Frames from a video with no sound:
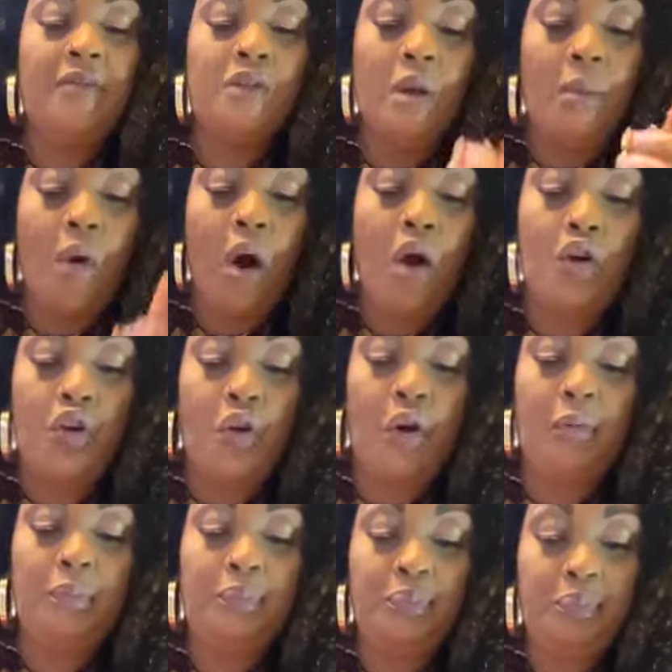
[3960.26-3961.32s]
have some
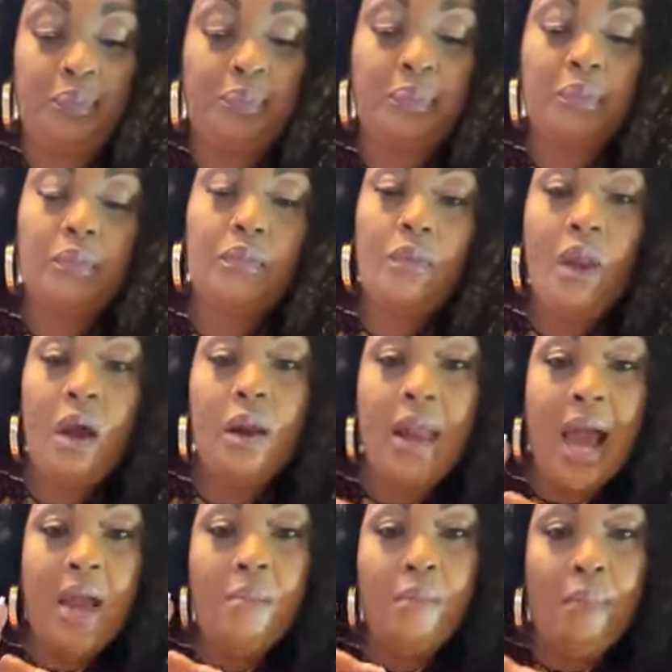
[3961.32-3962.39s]
okra,
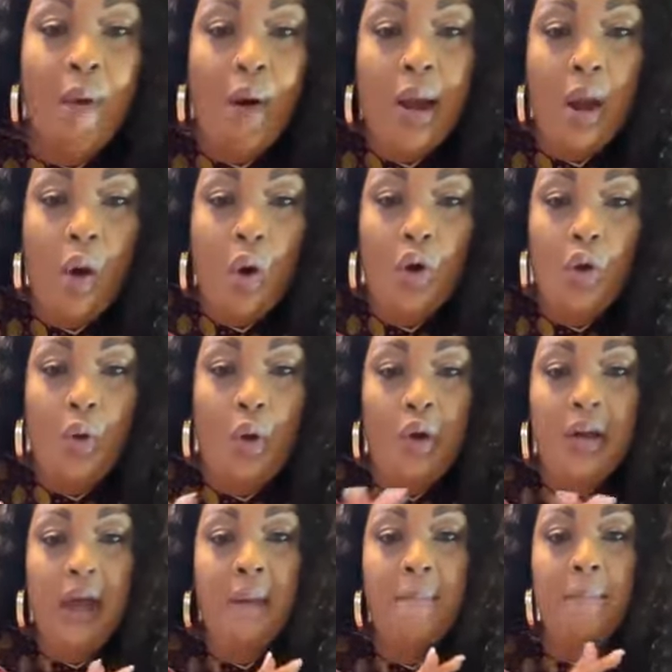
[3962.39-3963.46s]
like boiled
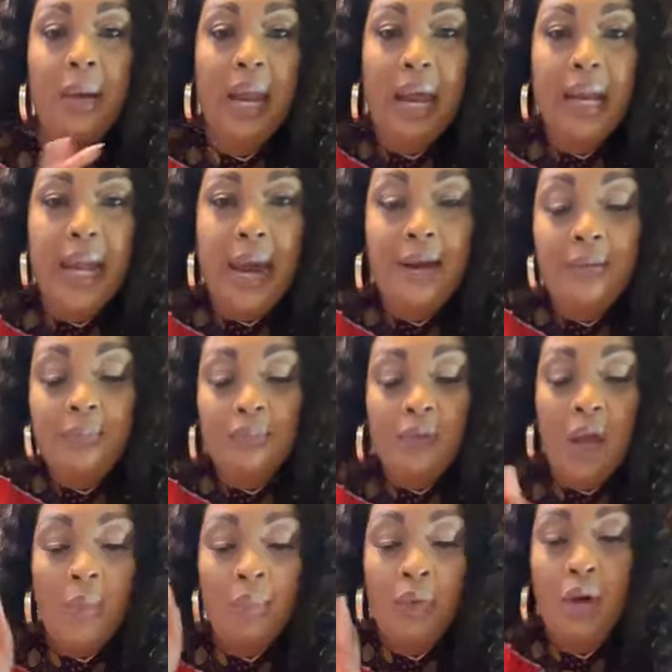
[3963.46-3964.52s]
okra, then blend it
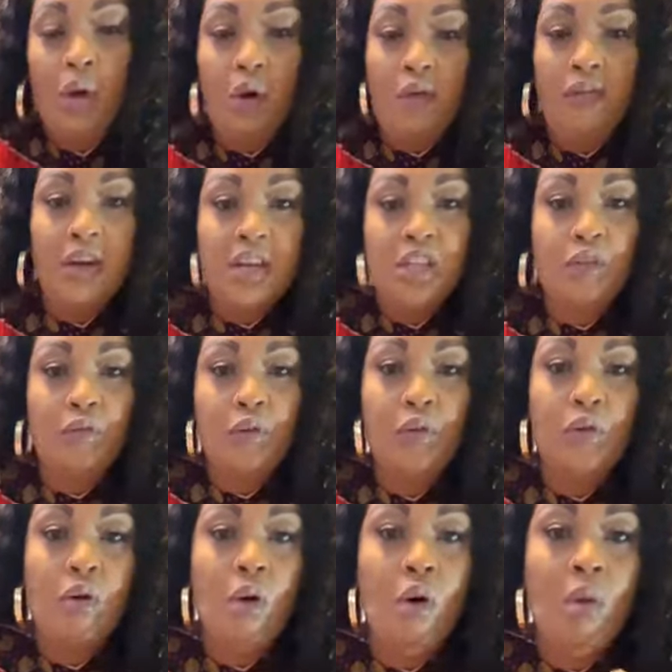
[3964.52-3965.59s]
and put it over this
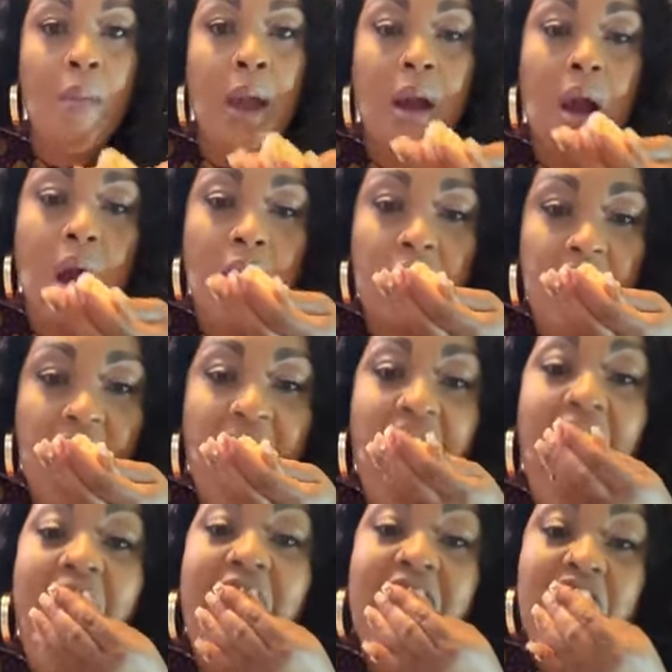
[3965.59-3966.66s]
food. Oh my God.
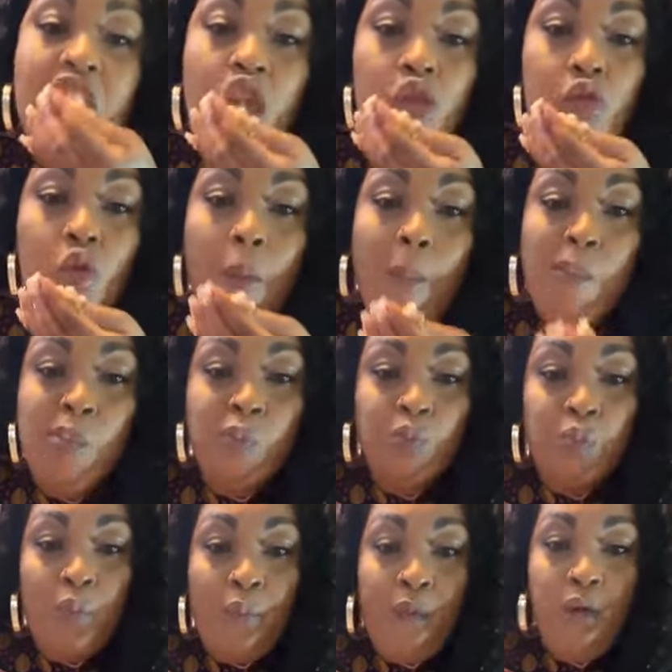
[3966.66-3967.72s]

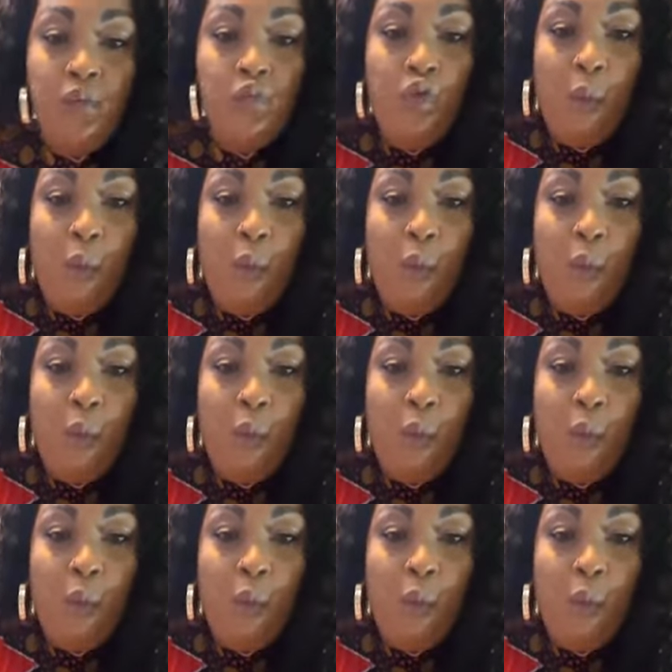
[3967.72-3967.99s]
Mm.